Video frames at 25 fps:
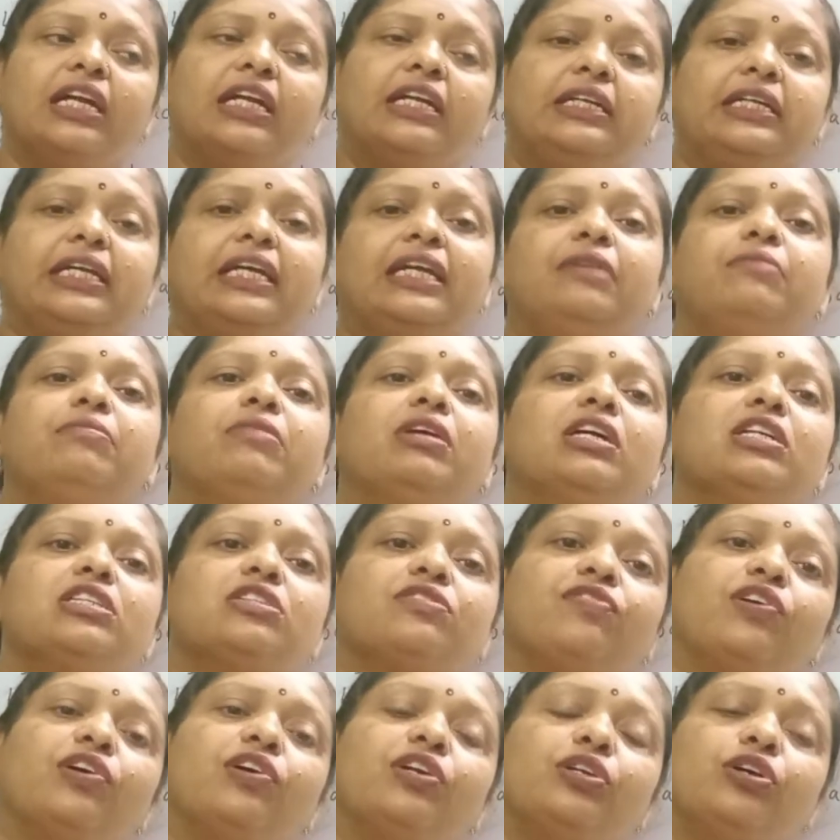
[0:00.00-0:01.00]
10 marks
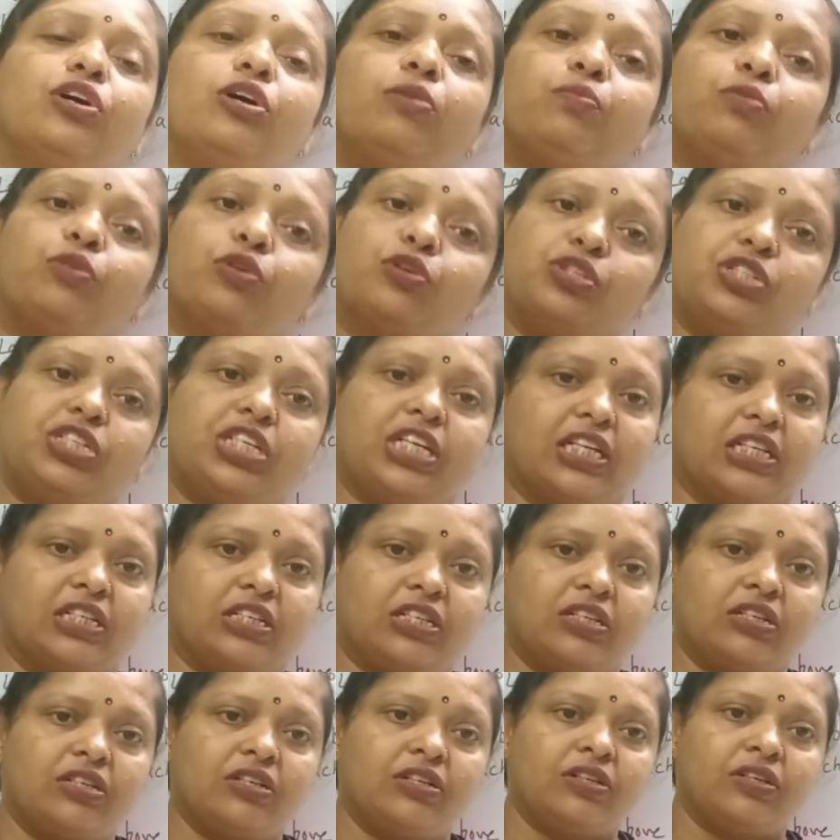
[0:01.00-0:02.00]
for your
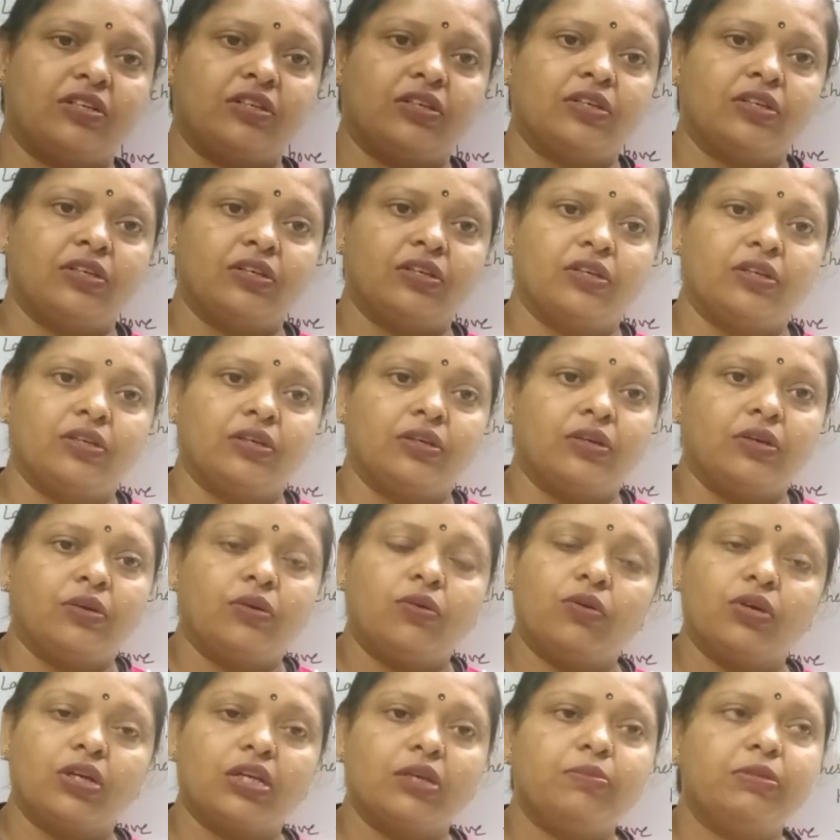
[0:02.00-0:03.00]
project.
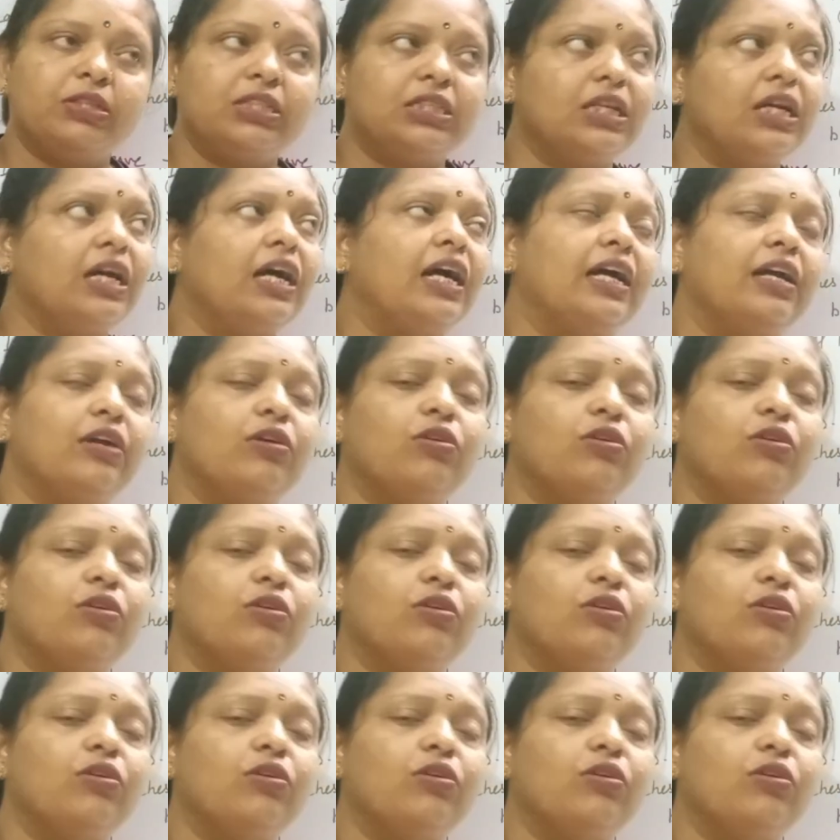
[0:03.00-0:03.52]
Okay, beta, I